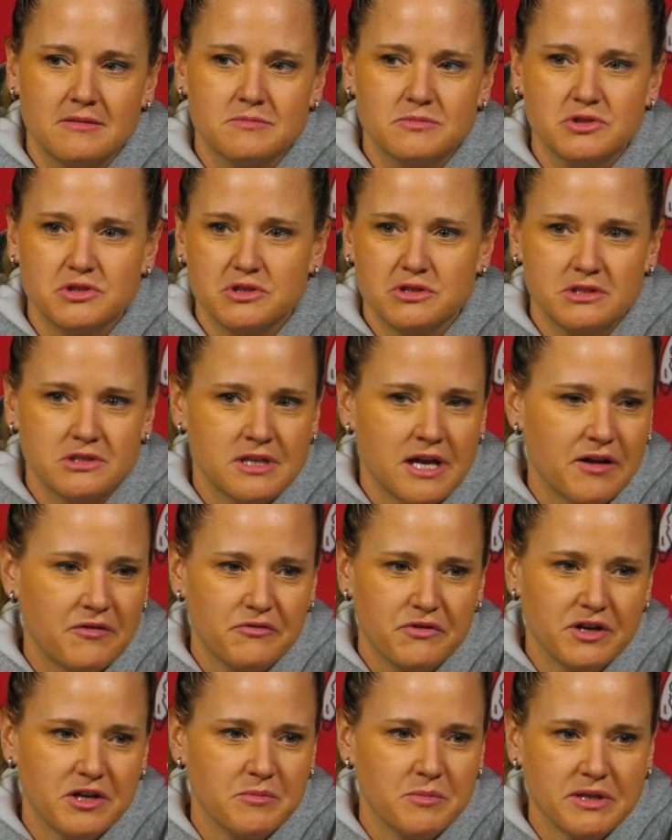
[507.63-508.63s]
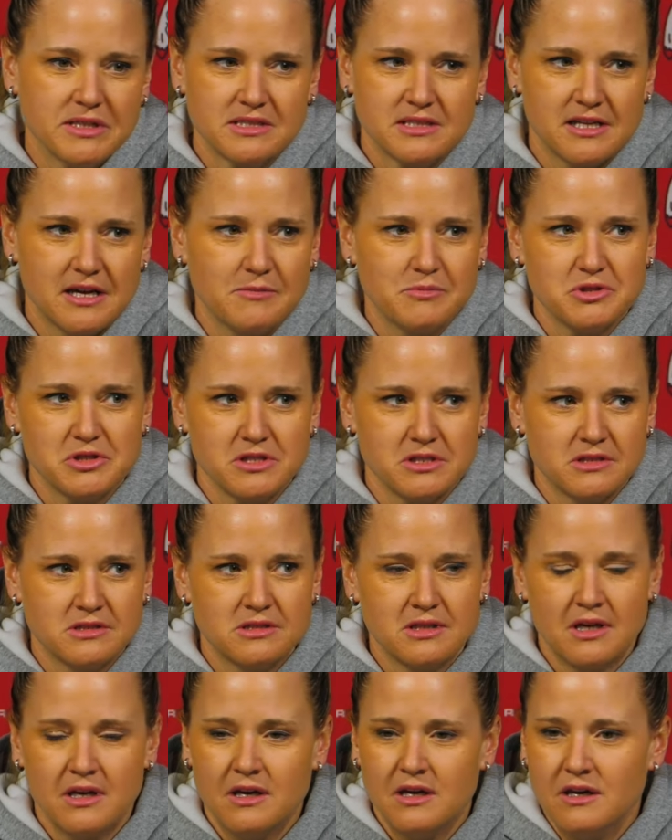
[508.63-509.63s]
She's not afraid to mix it up.
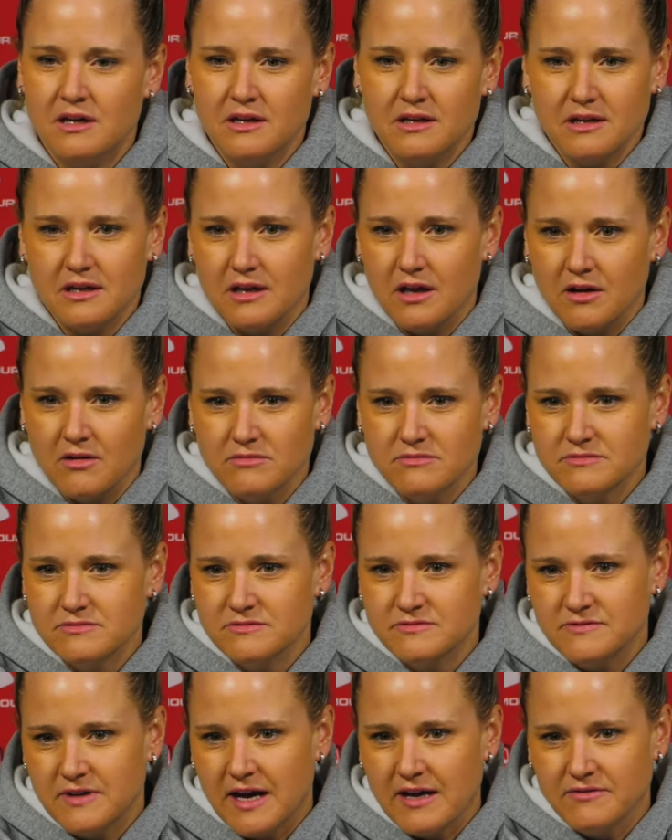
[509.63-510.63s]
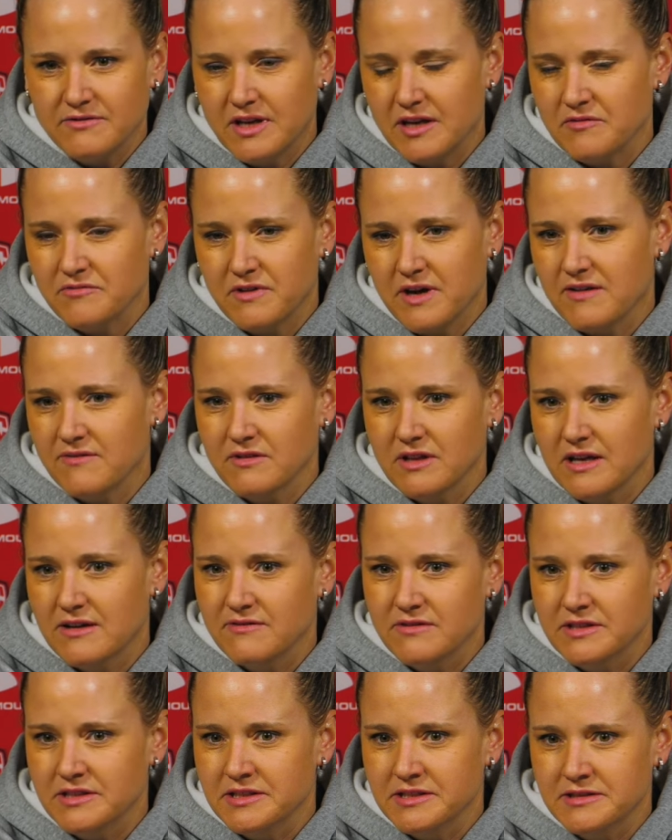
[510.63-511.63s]
She's, 5'10",
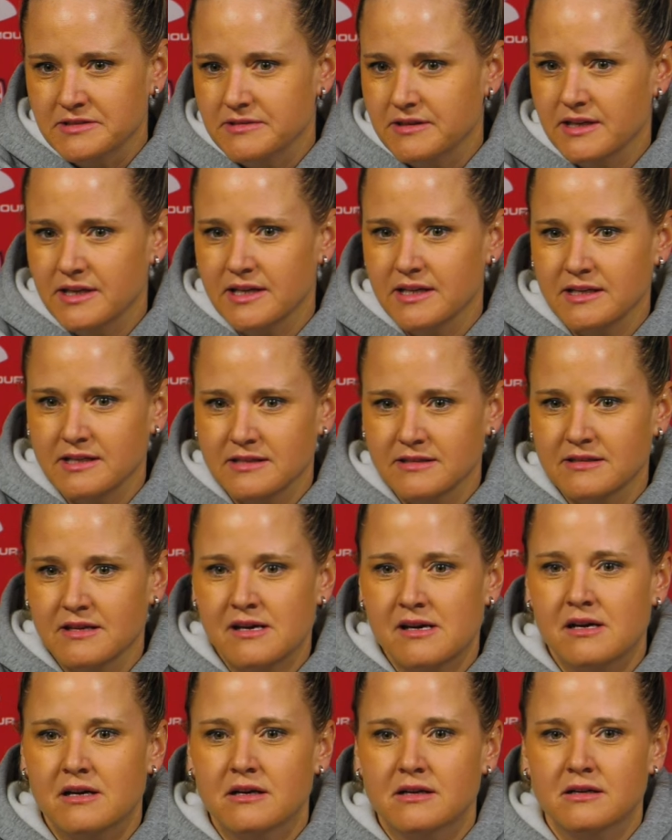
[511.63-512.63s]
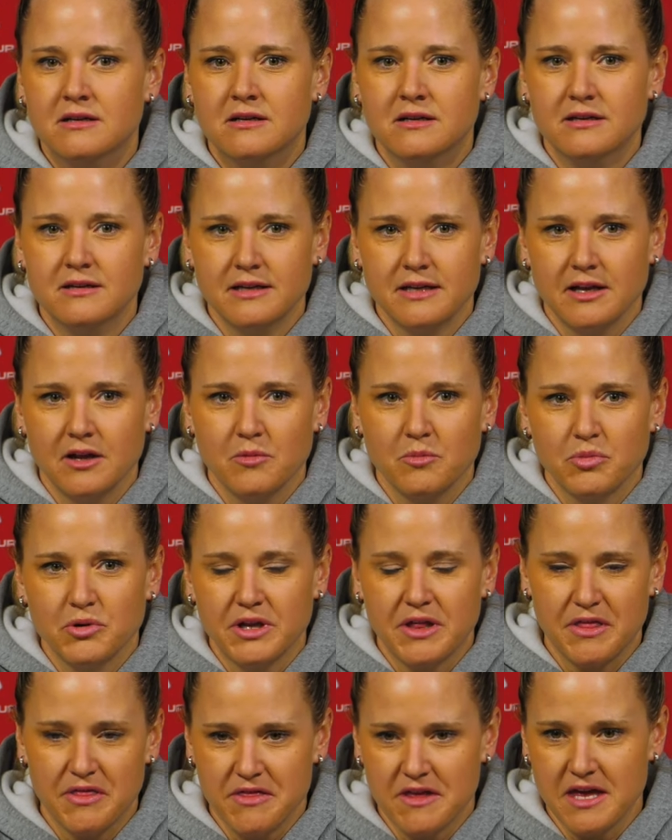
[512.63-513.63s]
5'11", and
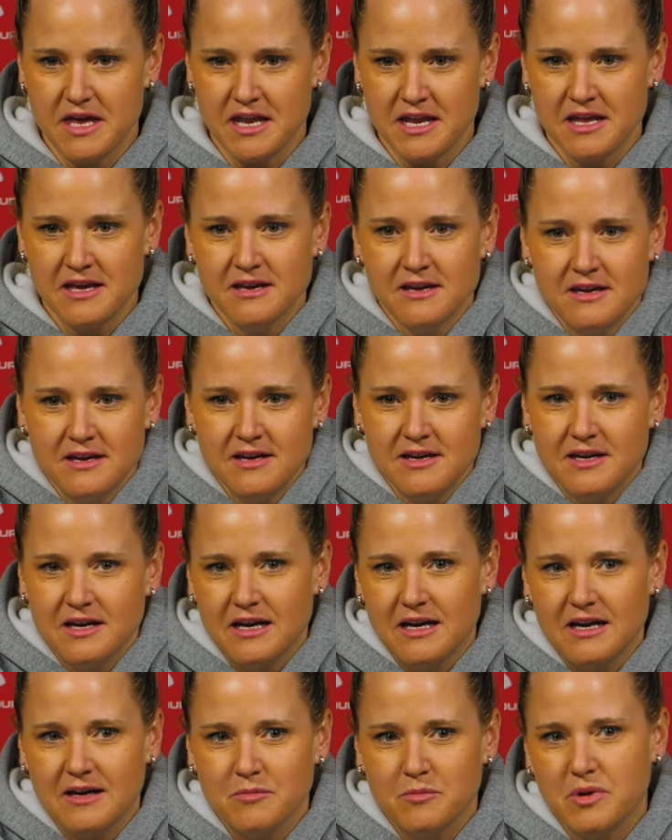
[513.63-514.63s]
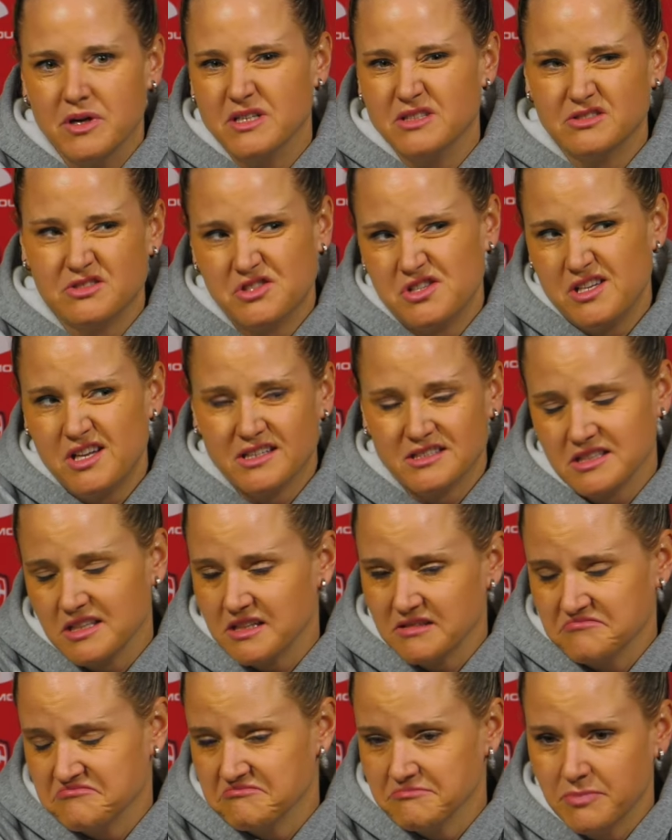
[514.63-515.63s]
pretty thin, but she
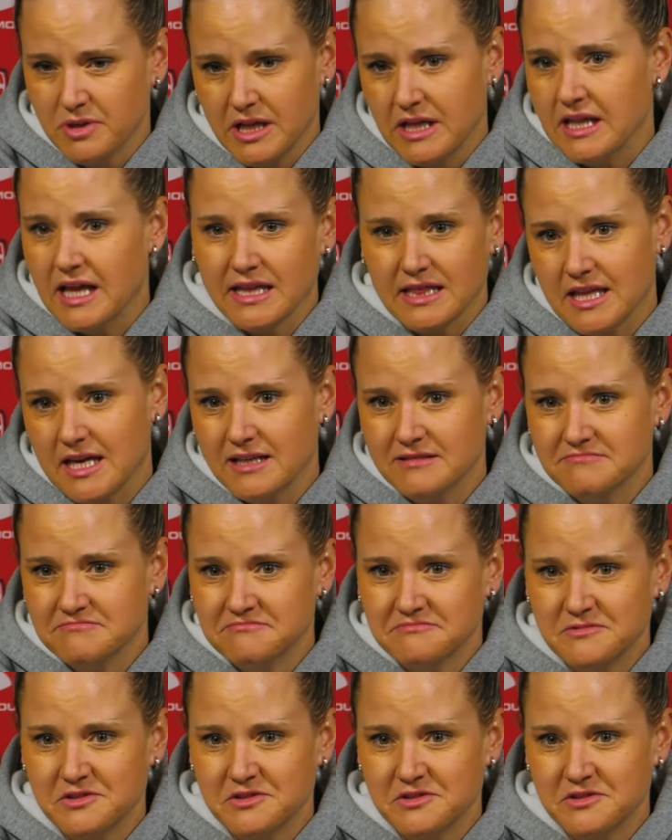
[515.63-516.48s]
doesn't play like that.